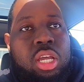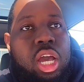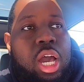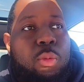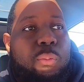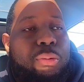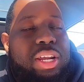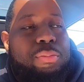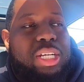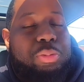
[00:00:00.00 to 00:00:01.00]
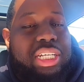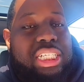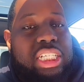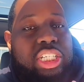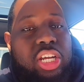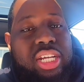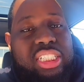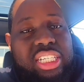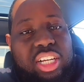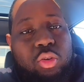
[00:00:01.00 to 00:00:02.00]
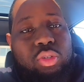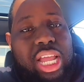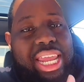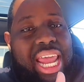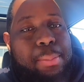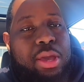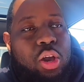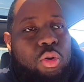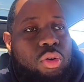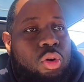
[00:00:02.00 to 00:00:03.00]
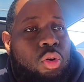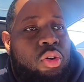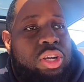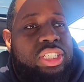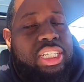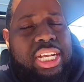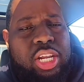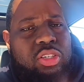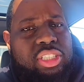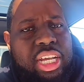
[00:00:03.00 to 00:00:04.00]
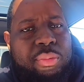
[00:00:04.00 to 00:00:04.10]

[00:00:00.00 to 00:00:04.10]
Well, pretty much because the Darius Slay news that came out on Sunday or Saturday,